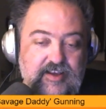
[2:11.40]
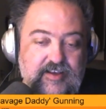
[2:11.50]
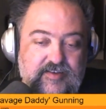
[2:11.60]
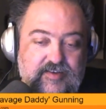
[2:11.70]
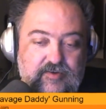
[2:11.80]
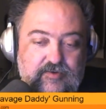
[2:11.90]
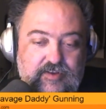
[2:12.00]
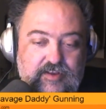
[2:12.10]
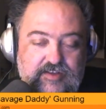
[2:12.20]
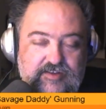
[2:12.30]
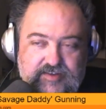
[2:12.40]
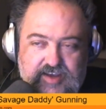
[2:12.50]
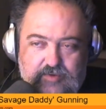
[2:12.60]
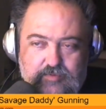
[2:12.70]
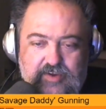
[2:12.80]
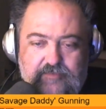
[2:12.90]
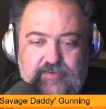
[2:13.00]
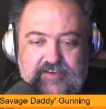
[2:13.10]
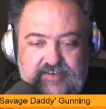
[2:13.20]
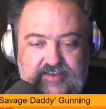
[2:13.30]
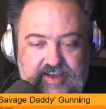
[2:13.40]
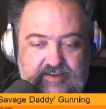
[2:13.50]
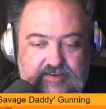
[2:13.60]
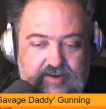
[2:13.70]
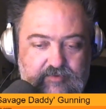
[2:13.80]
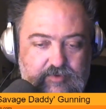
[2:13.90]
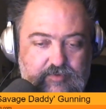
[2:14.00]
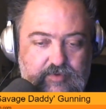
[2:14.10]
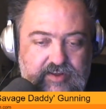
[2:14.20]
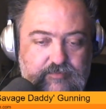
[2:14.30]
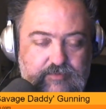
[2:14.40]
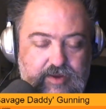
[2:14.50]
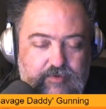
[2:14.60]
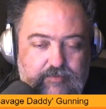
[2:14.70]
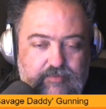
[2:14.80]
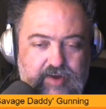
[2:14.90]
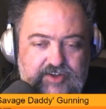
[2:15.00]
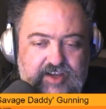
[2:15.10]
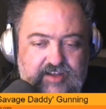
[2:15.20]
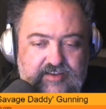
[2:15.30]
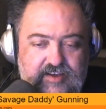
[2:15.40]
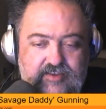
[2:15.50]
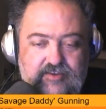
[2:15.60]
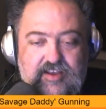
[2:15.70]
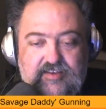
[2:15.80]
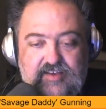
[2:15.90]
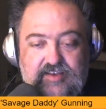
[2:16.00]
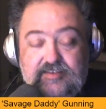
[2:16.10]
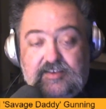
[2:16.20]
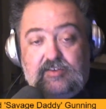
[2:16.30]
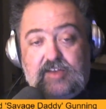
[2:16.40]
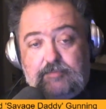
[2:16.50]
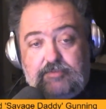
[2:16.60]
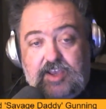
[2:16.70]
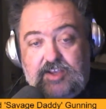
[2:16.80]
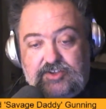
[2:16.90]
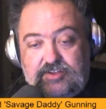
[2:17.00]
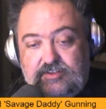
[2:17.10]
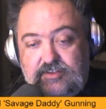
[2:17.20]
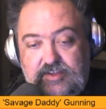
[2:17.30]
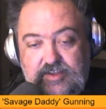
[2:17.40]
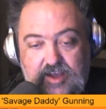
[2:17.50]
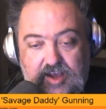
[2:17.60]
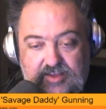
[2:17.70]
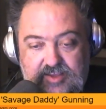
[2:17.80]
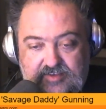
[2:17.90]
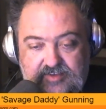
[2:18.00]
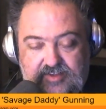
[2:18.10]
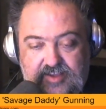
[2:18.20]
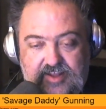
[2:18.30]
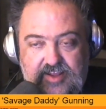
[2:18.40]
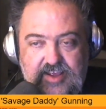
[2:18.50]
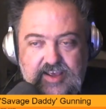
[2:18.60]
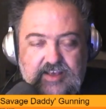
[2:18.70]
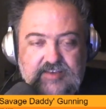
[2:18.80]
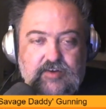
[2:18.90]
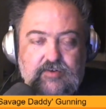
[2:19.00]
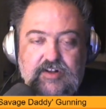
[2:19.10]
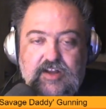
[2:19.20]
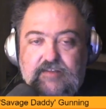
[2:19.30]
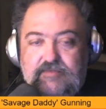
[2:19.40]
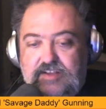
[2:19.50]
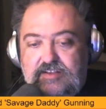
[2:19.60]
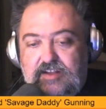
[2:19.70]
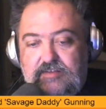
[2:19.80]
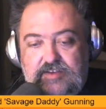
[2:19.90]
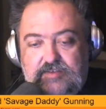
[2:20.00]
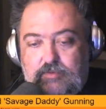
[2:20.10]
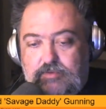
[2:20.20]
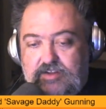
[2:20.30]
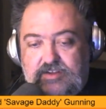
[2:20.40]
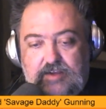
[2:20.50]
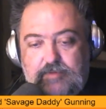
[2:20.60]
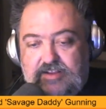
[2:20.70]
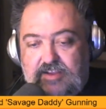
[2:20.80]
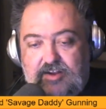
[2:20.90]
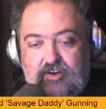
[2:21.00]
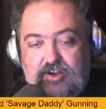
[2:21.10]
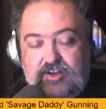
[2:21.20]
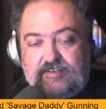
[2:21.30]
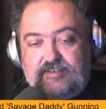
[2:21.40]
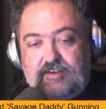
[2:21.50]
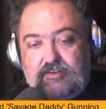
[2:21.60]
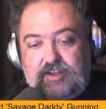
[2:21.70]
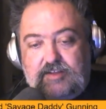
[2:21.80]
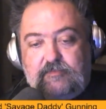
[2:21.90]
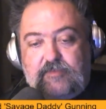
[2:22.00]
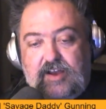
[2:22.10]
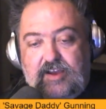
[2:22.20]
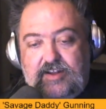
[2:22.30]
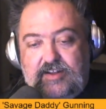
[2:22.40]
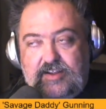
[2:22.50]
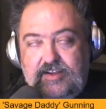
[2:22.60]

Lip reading: So let's just kind of revisit that here real quick. Then I want to branch out to other things like skill application, things like that. So none of this, what we're going to talk about tonight, are you necessarily going to find